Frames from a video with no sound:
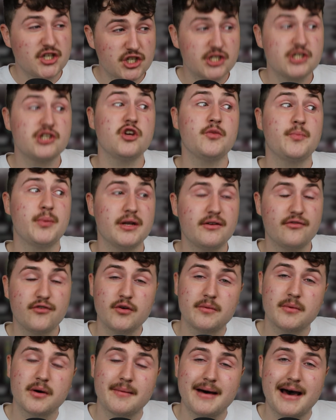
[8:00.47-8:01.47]
stupid
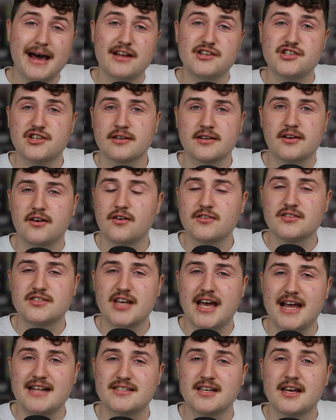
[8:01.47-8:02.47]
Football Manager
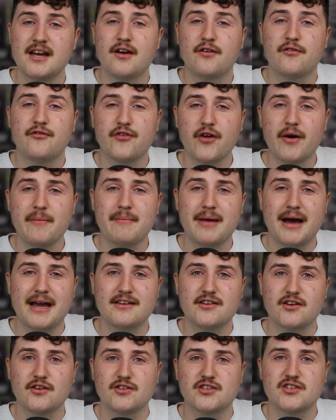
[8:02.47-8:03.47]
content from my
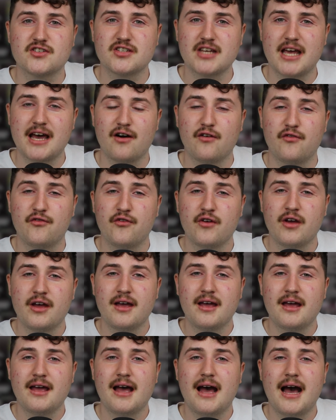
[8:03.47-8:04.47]
good self.
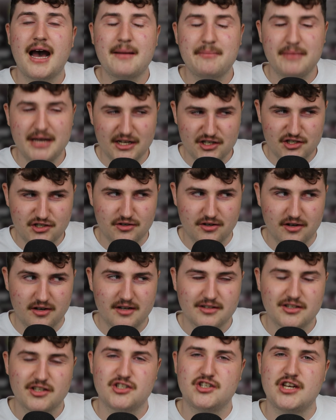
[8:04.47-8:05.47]
And make sure
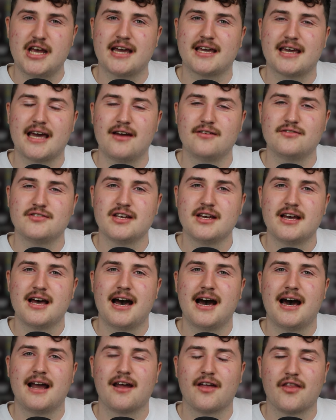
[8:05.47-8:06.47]
to check out
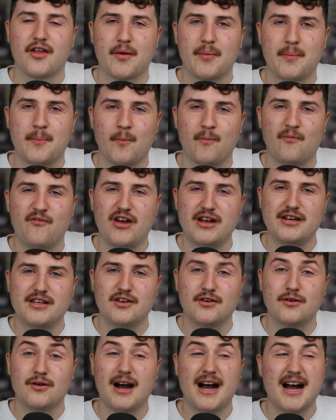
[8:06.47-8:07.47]
another
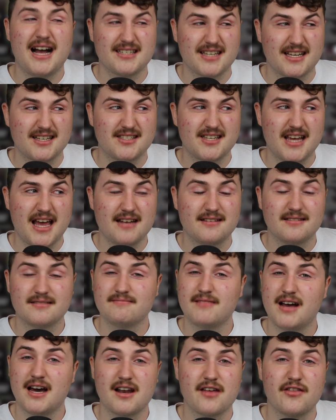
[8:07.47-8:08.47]
video, as I said,
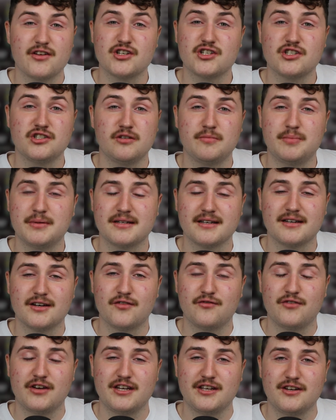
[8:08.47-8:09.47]
another stupid little
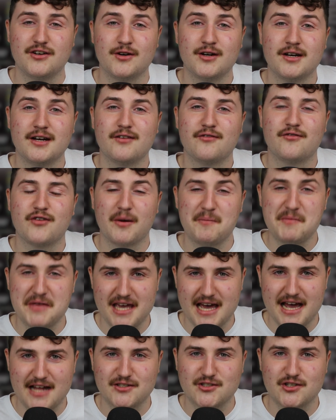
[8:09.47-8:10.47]
video from
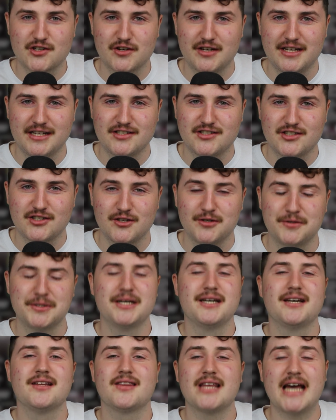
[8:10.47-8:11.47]
the end screen too.
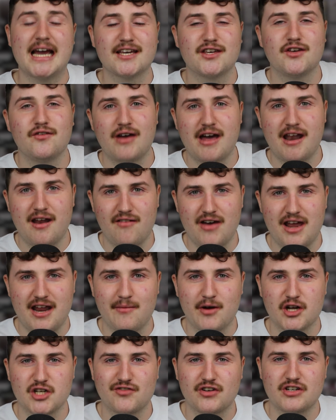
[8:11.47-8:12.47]
Thank you very, very
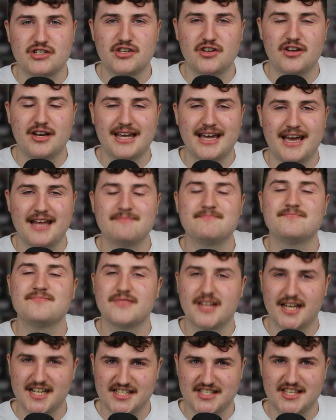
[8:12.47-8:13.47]
much for tuning in,
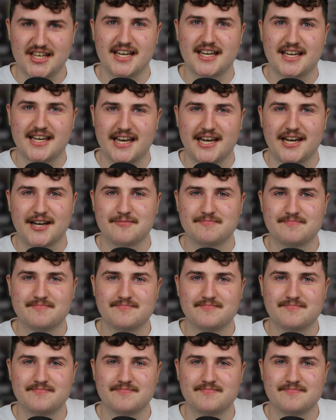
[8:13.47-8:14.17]
and take care.